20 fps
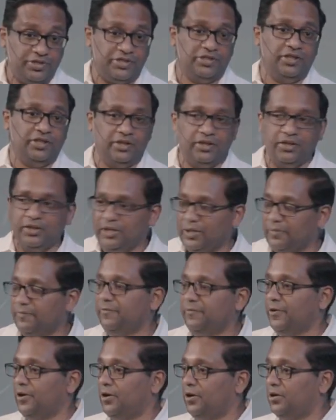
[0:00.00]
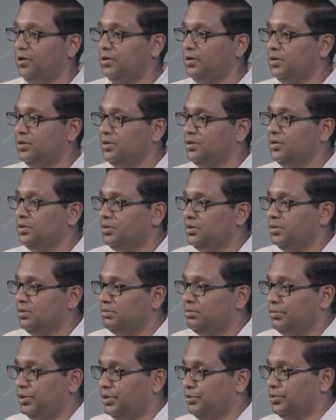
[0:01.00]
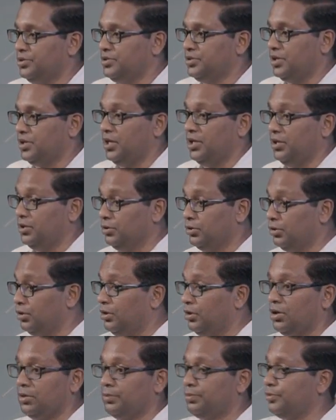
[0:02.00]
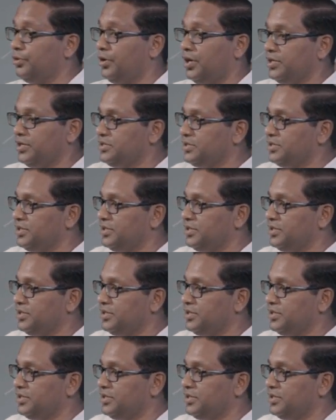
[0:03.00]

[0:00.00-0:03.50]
But it was a long process that caused them to fall.